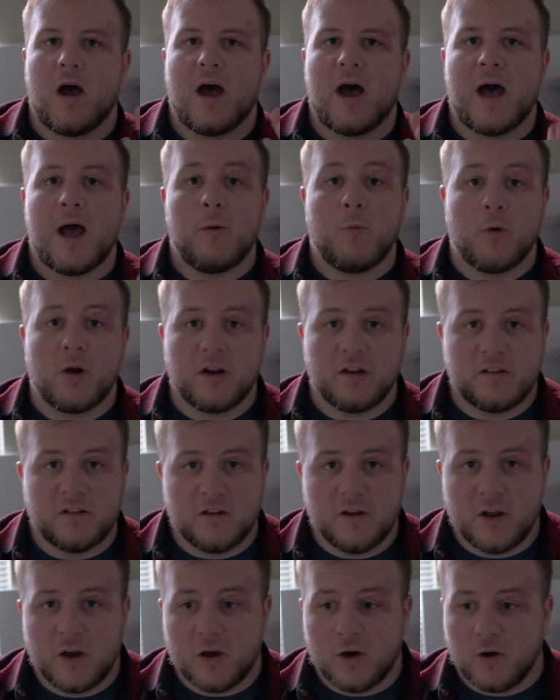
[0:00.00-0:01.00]
I wanted to
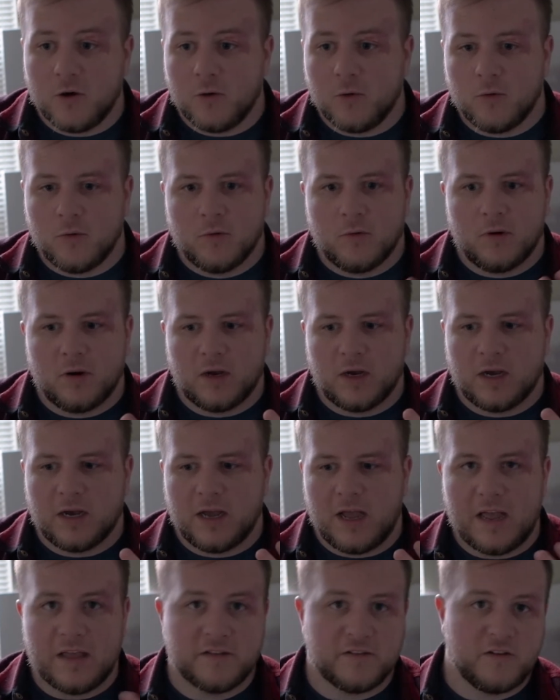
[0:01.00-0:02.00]
know,
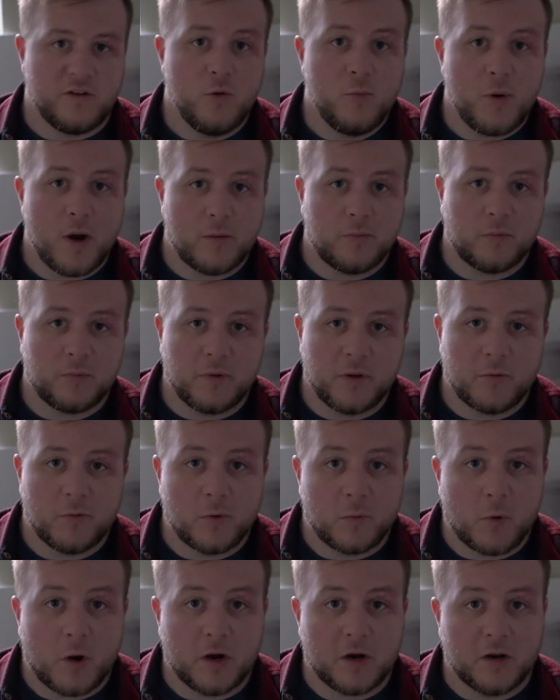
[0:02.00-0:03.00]
as you probably
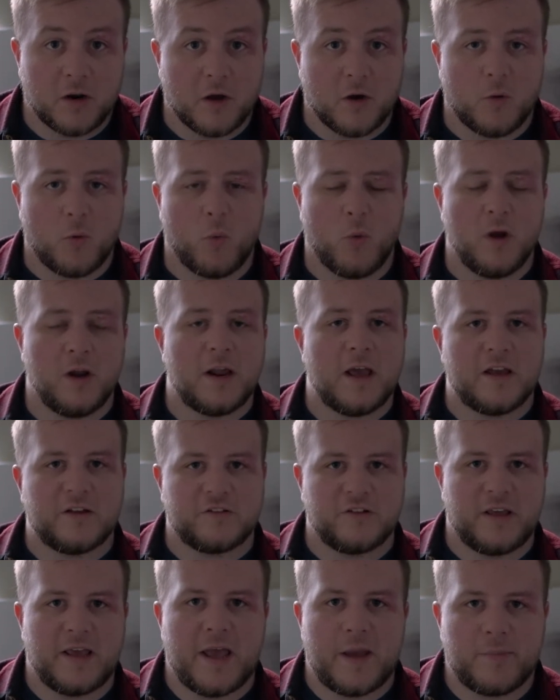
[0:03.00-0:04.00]
would want to know, what
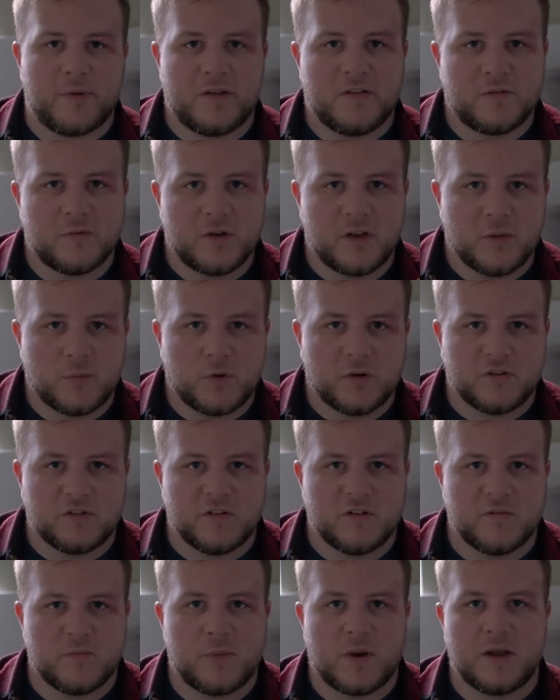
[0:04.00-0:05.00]
actually happens when you push
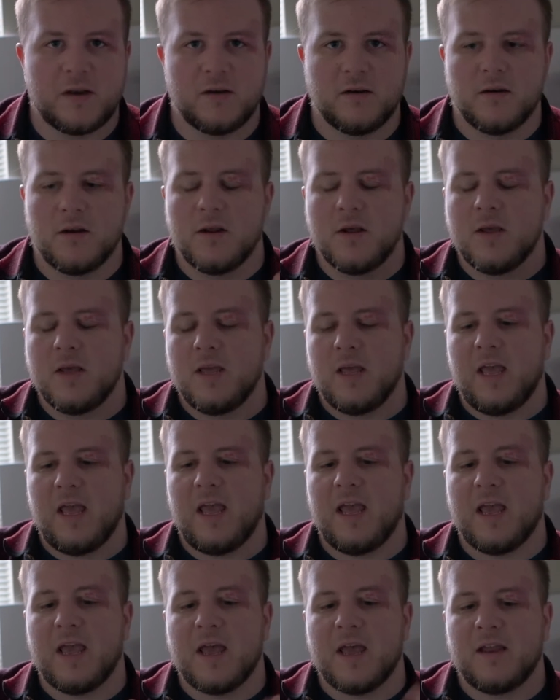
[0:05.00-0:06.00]
this button.
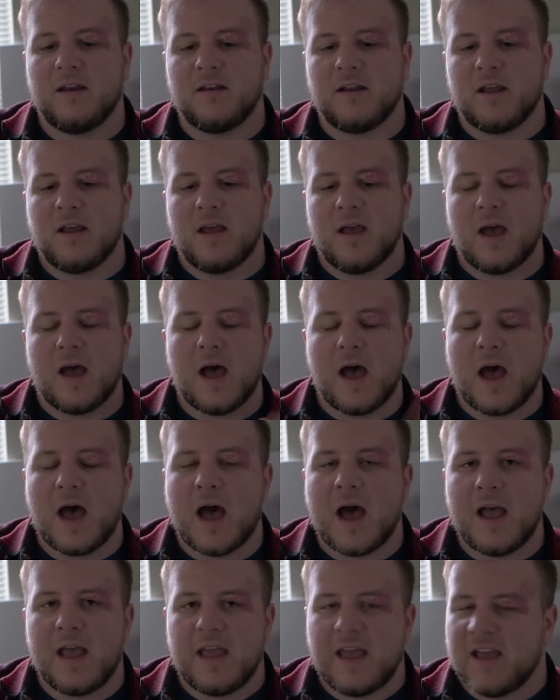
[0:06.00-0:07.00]
And
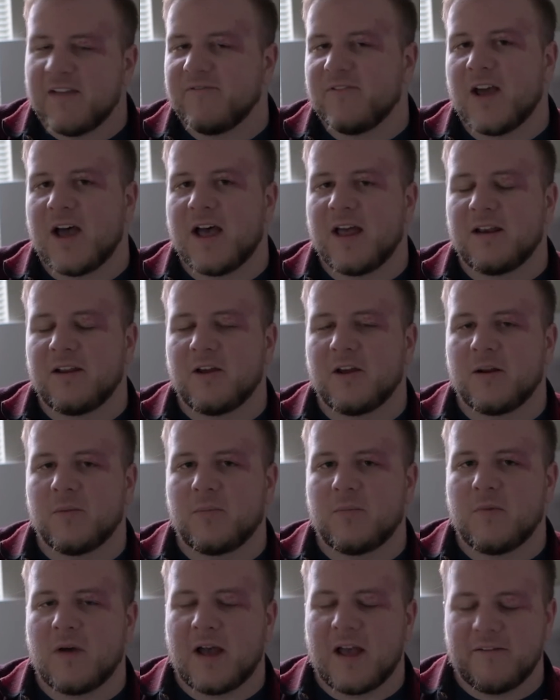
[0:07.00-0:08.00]
I have not
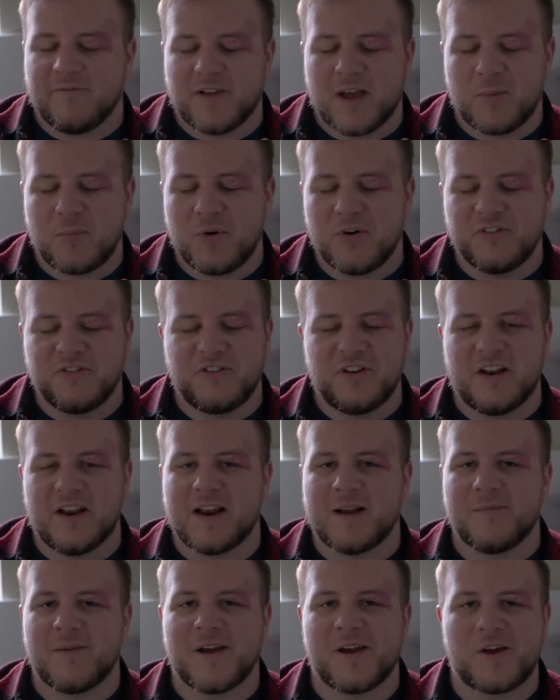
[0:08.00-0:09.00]
pushed it, and
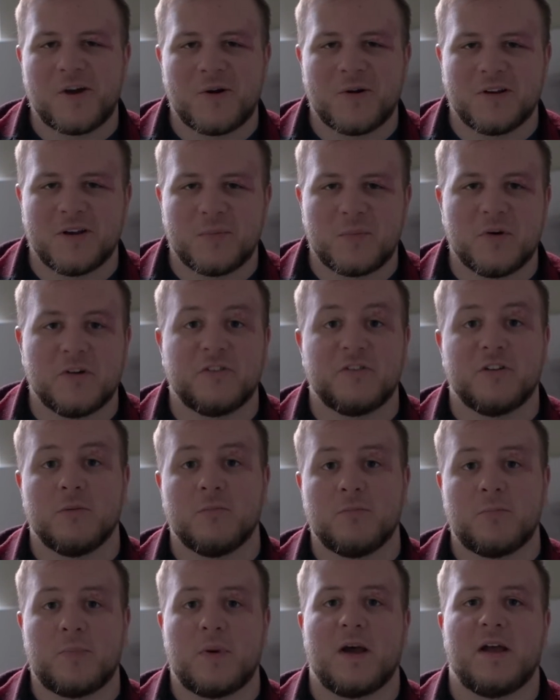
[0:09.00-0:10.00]
I'm not going to push
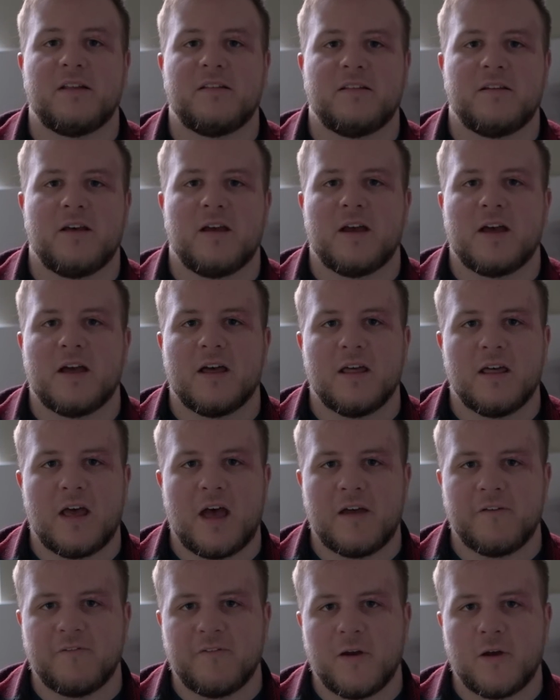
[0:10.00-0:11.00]
it, but
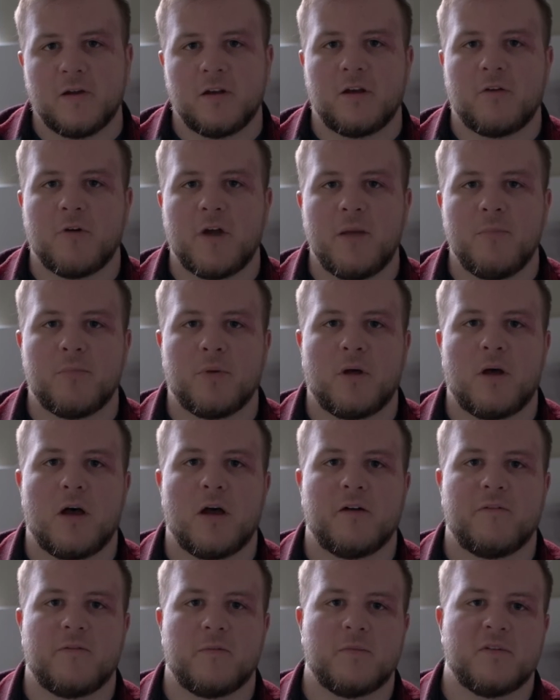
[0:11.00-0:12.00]
I found a great
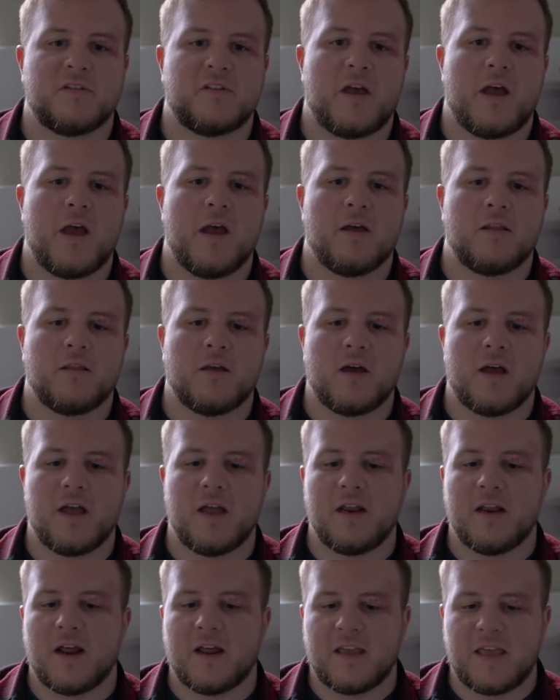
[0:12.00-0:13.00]
blog from this guy
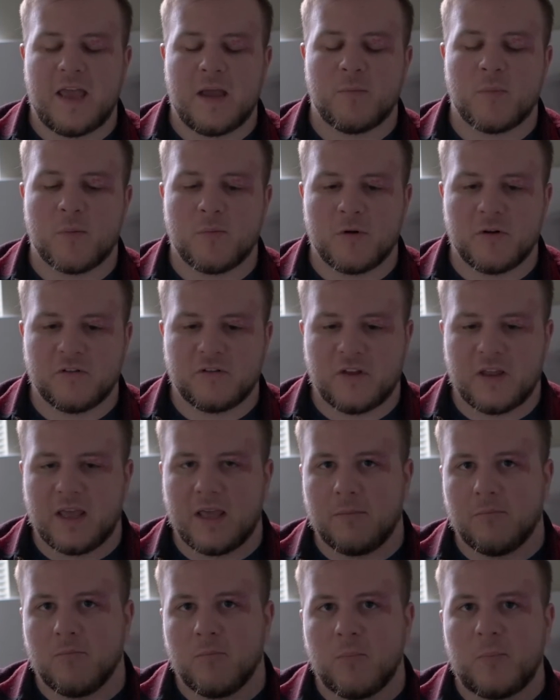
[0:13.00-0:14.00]
online. I can't remember his
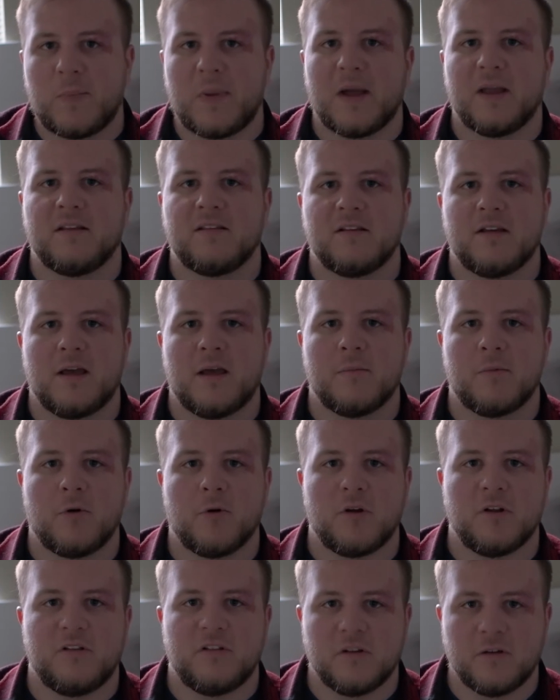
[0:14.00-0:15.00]
name, but I'm
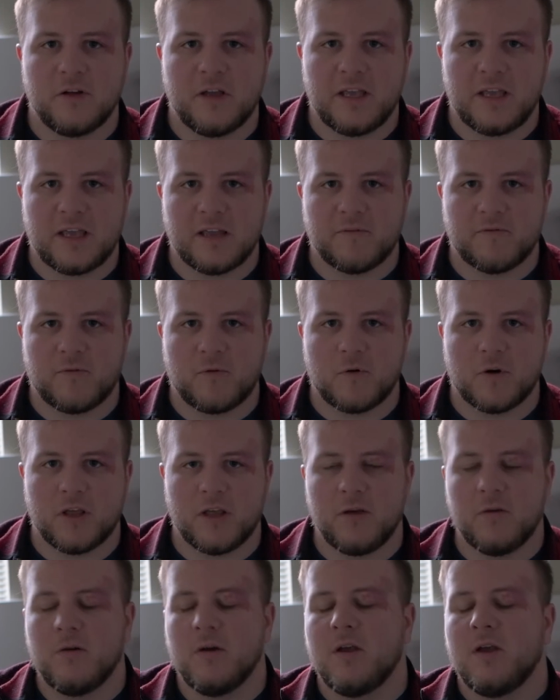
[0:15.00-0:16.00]
going to link it for
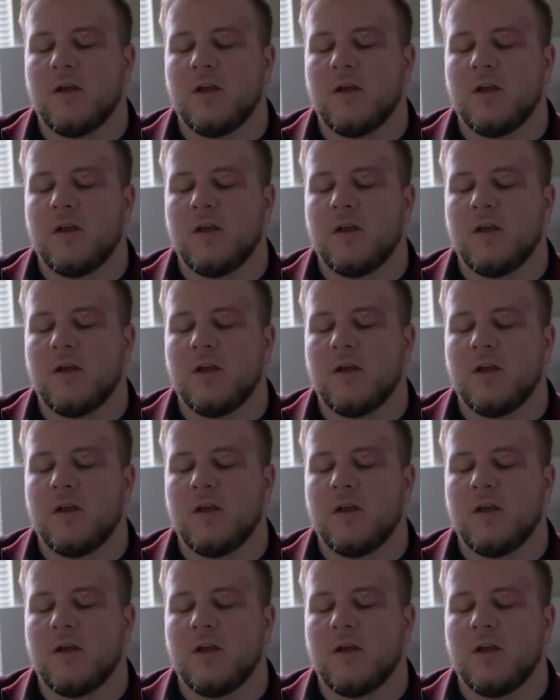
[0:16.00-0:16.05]
you.